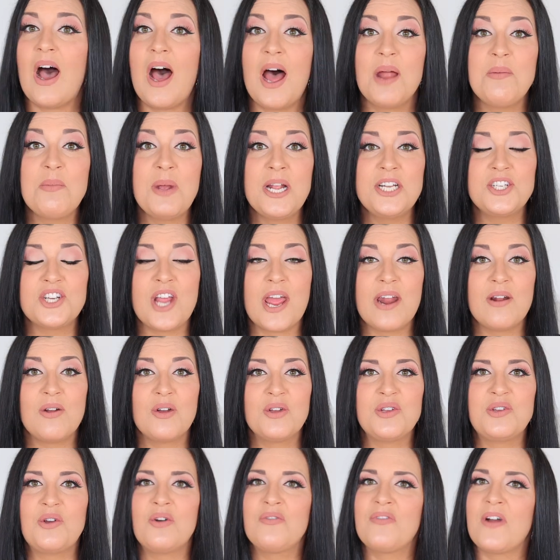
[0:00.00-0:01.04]
On my
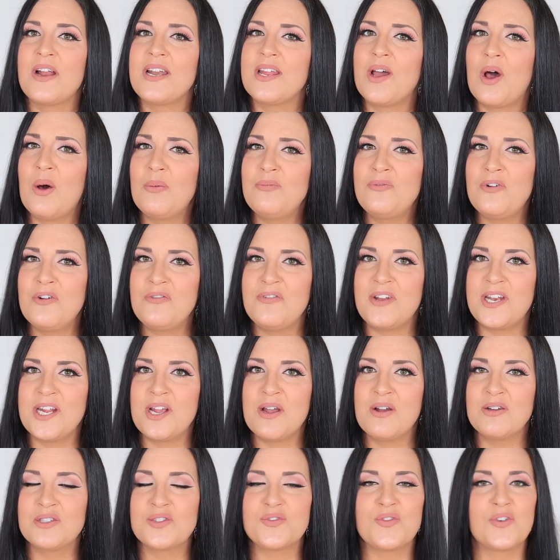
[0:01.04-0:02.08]
channel, you'll find helpful
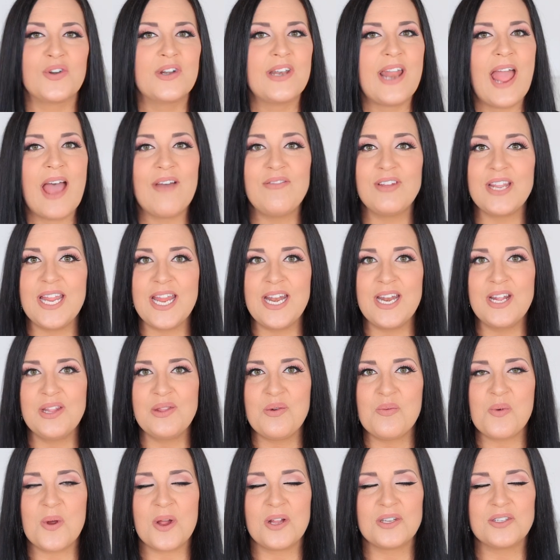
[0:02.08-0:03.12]
videos for navigating
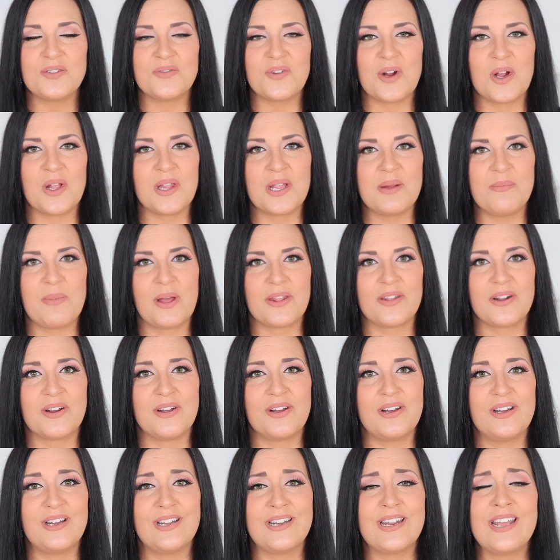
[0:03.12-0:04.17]
the world of early
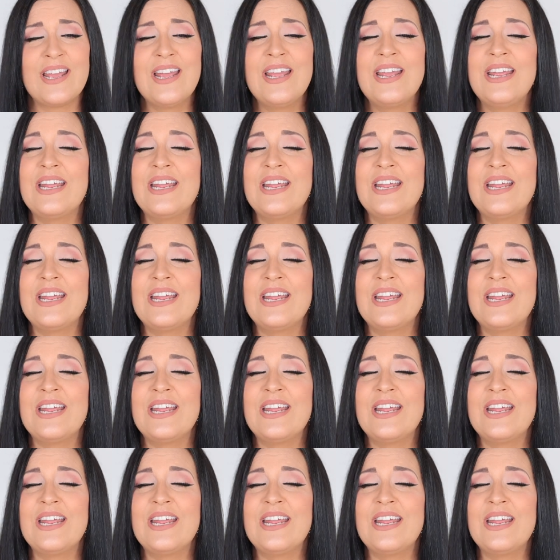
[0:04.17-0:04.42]
motherhood,